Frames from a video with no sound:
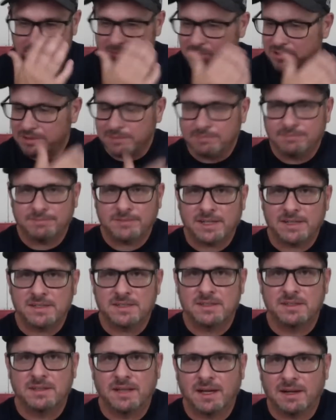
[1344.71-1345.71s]
but I just
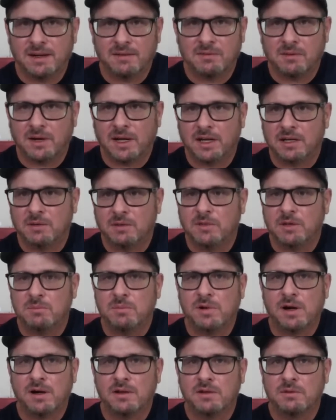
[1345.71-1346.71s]
I don't like them; they
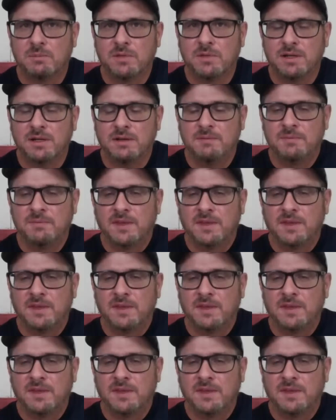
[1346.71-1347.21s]
bother me.